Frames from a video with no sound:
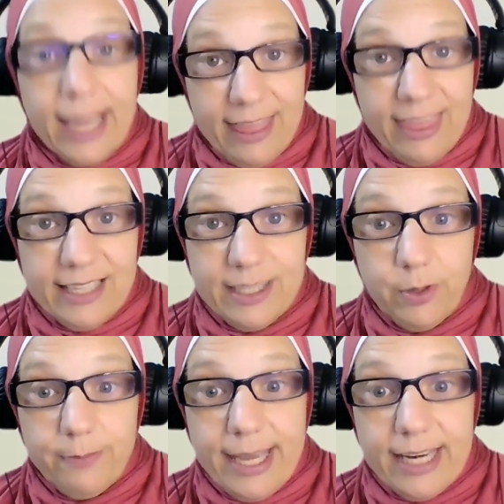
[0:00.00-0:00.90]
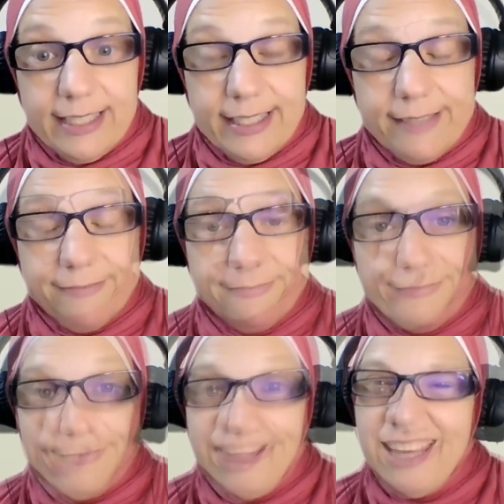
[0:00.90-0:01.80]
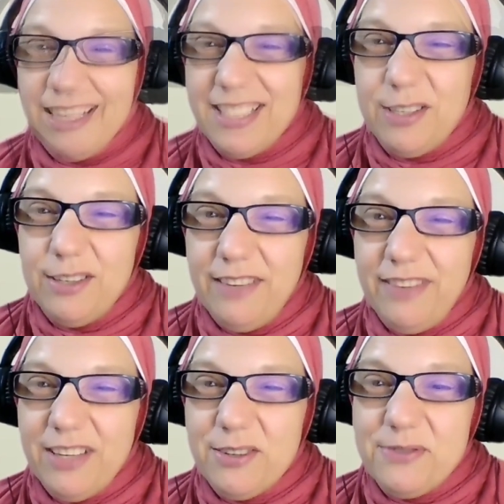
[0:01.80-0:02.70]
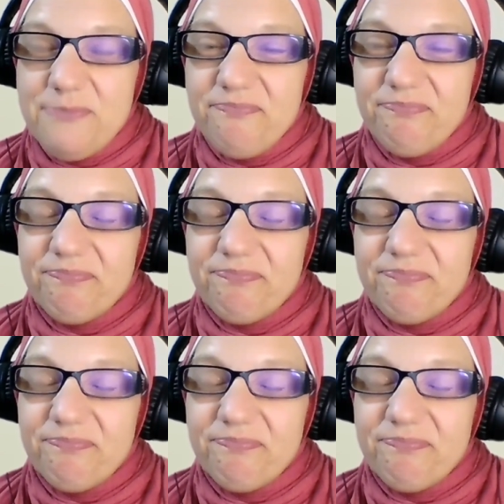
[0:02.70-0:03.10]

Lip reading: and that's what matters. Do you think it's too difficult?